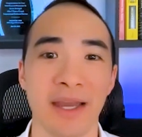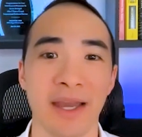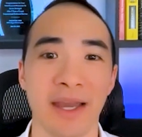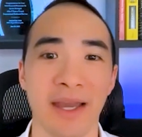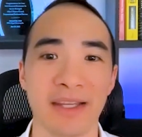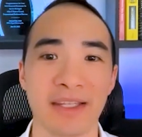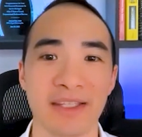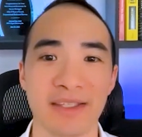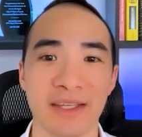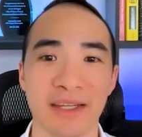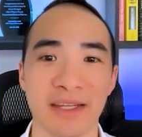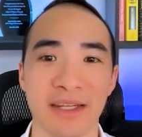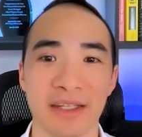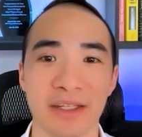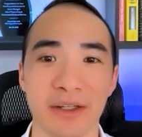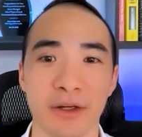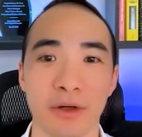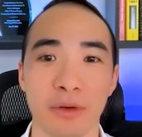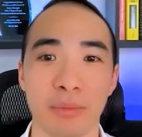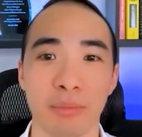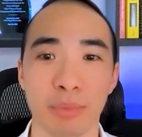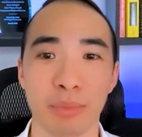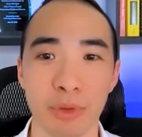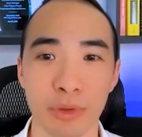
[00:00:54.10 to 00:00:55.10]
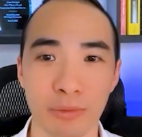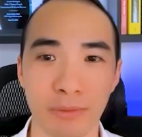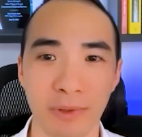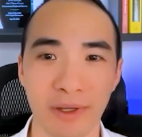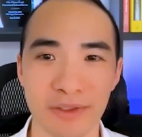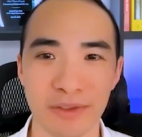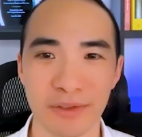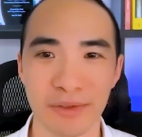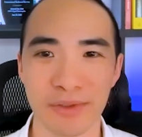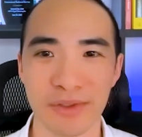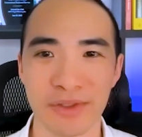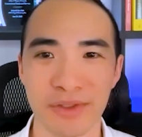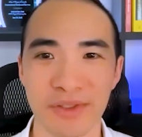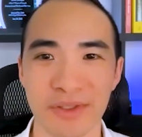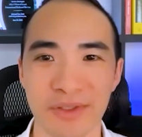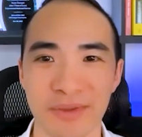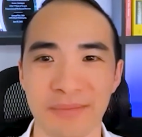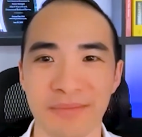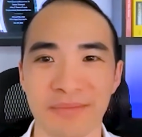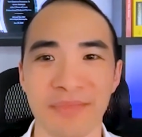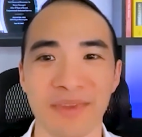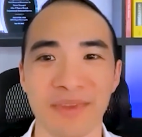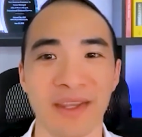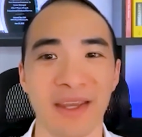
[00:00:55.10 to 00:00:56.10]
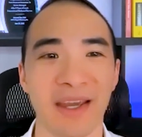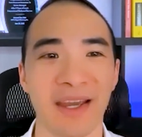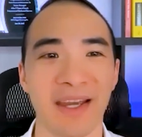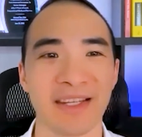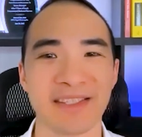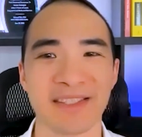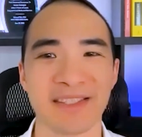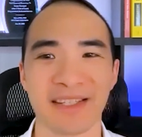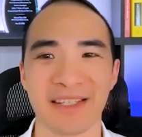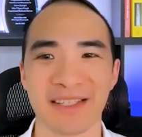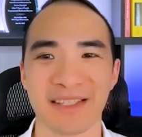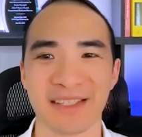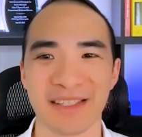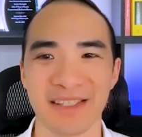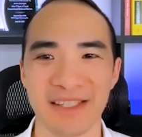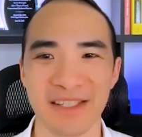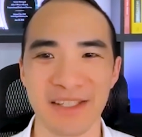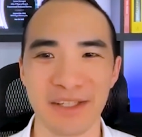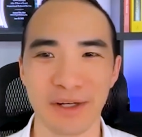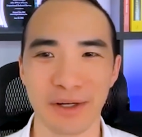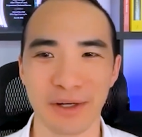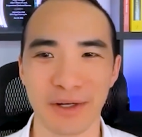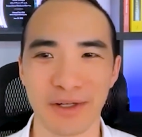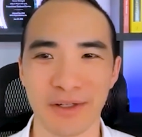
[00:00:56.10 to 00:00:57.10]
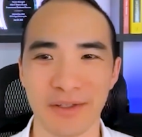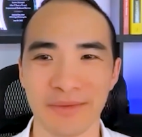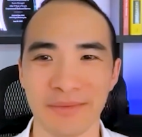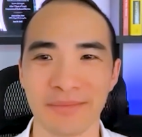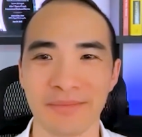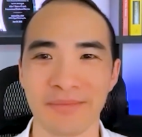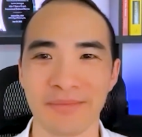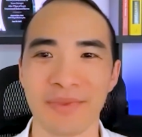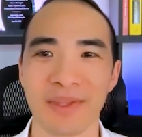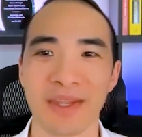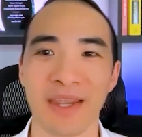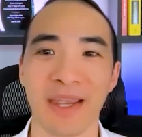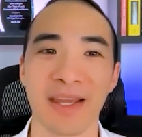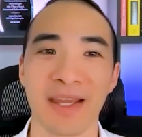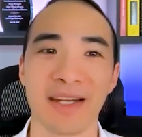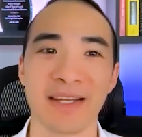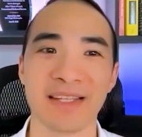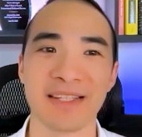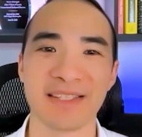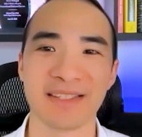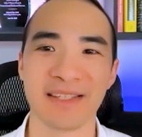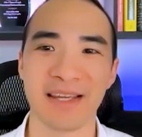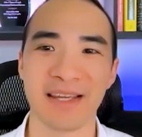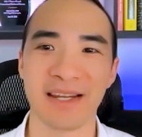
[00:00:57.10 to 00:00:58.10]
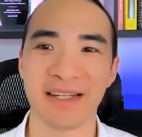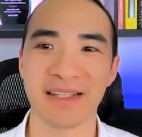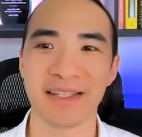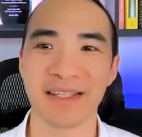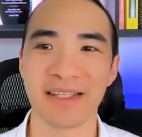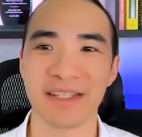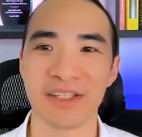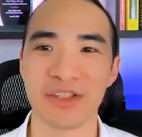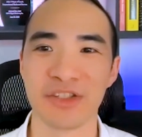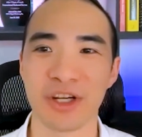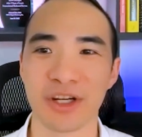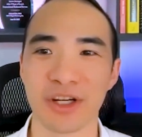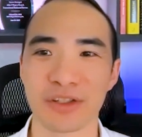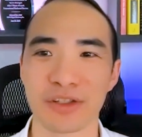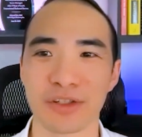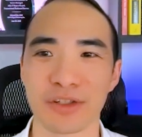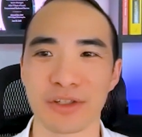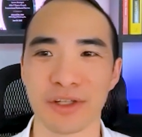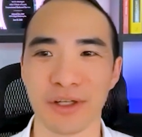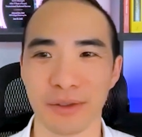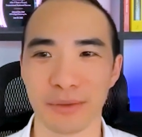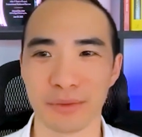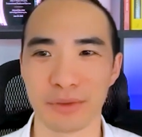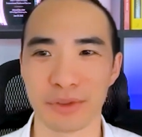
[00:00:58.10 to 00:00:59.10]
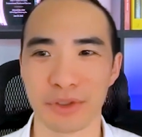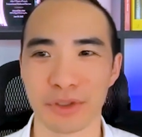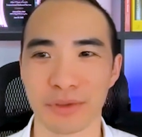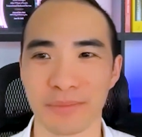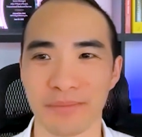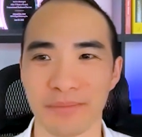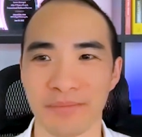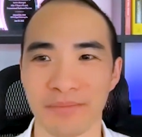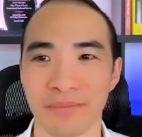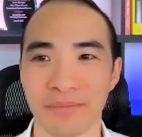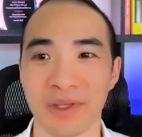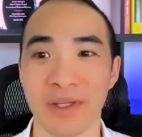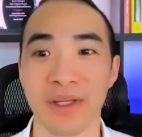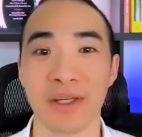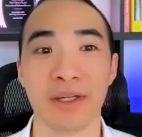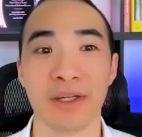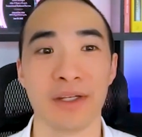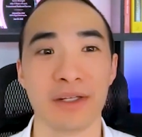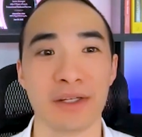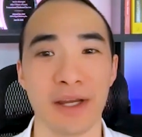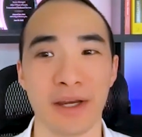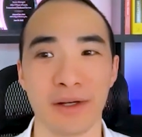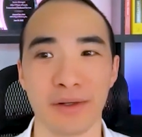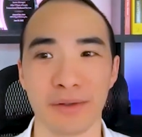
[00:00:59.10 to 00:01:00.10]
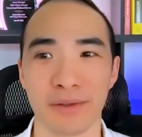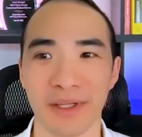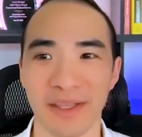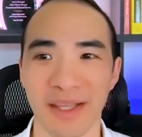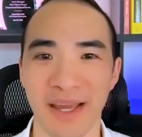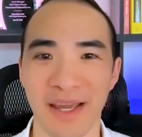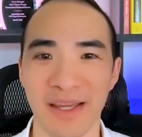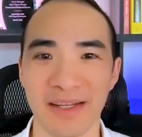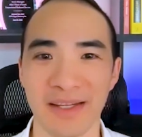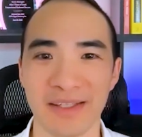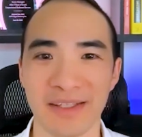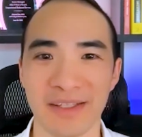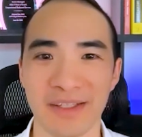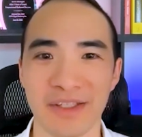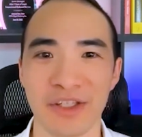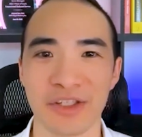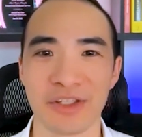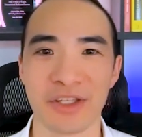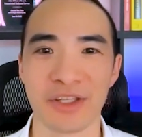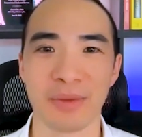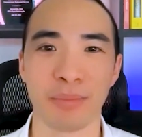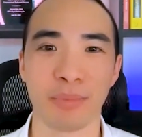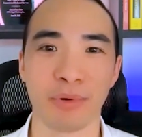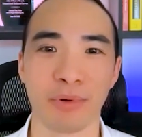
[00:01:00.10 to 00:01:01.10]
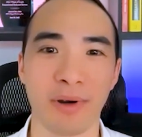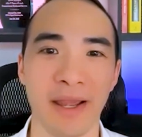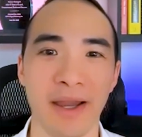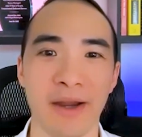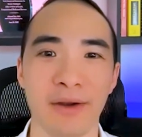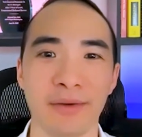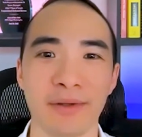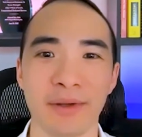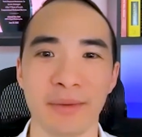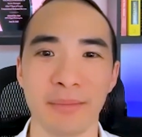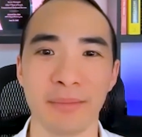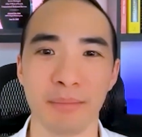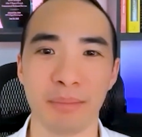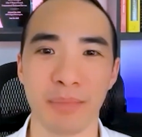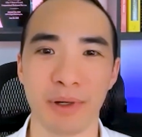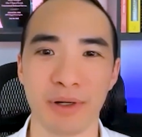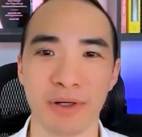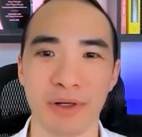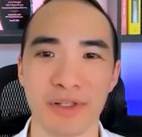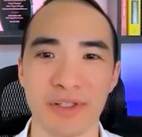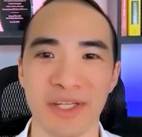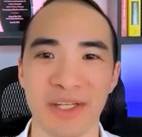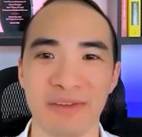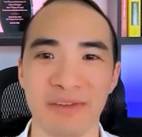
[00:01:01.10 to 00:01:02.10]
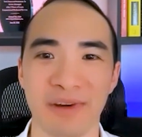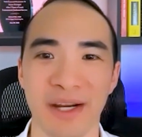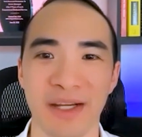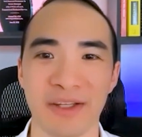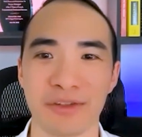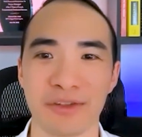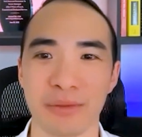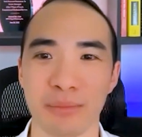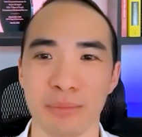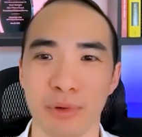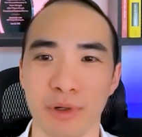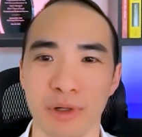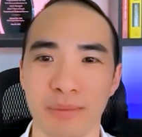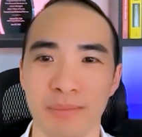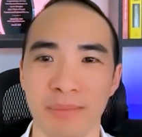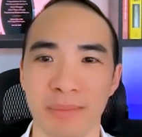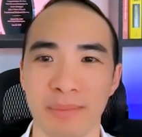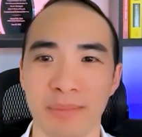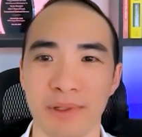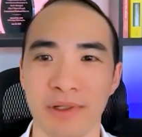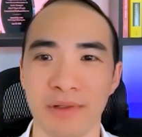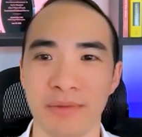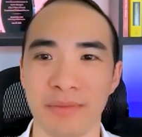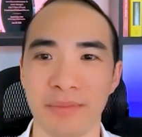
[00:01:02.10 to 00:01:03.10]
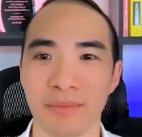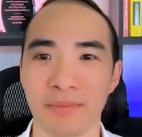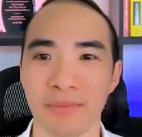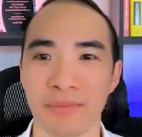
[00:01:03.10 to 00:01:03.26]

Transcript: Aesthetico Booth Rentals, Aesthetic ER, and Aesthetic Injector Coach. Not only that, she is a proud MERS Advisory Board member,